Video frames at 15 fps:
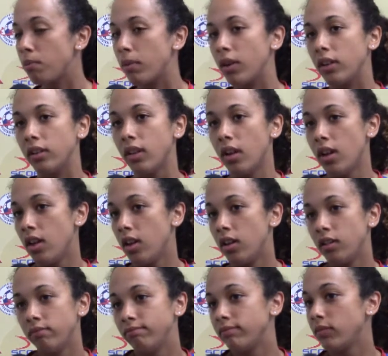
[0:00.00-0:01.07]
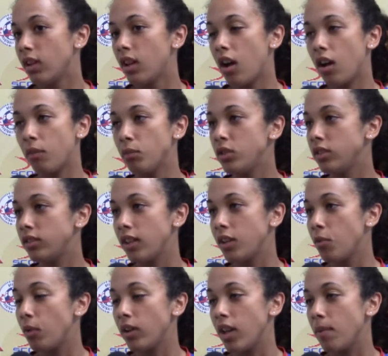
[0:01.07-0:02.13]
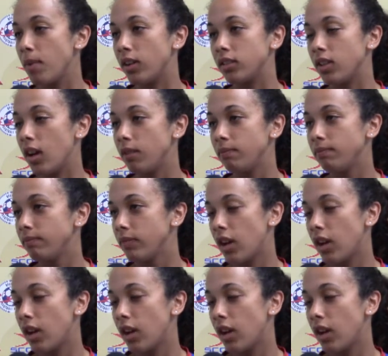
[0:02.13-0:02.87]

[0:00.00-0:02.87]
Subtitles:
but we're just taking one game at a time.